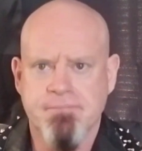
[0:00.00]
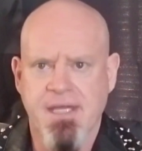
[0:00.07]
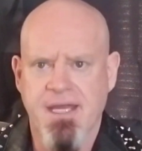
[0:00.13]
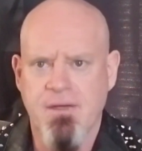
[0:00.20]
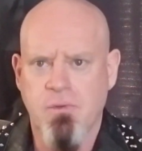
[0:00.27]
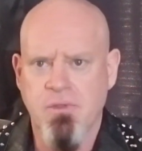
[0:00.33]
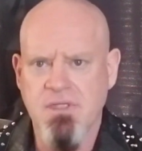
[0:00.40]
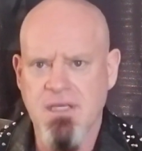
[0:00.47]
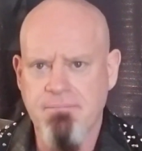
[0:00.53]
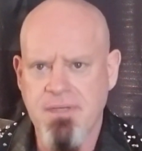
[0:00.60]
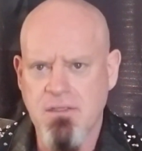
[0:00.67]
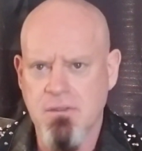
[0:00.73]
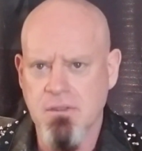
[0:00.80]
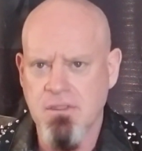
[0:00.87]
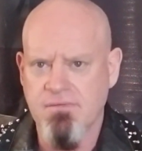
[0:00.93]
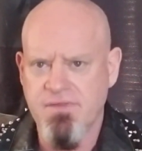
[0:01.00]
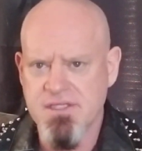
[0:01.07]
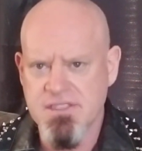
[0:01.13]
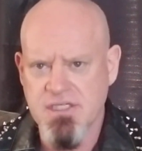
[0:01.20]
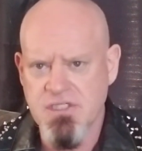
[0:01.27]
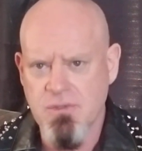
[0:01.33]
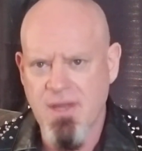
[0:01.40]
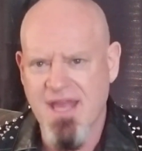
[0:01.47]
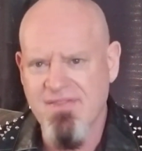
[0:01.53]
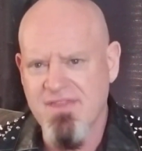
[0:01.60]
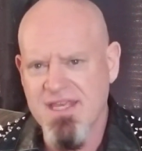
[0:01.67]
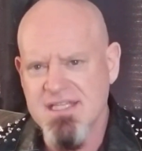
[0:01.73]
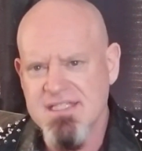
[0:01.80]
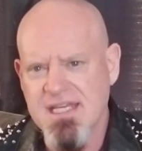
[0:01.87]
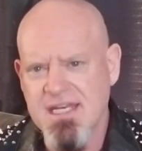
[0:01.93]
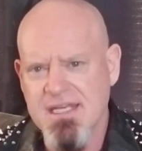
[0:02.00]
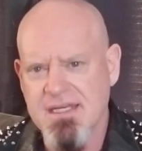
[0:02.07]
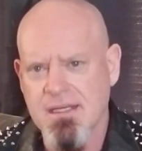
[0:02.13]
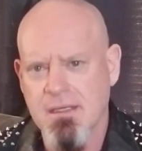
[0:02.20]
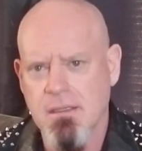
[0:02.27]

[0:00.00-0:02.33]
Man, wouldn't it be good if this issue had this in it?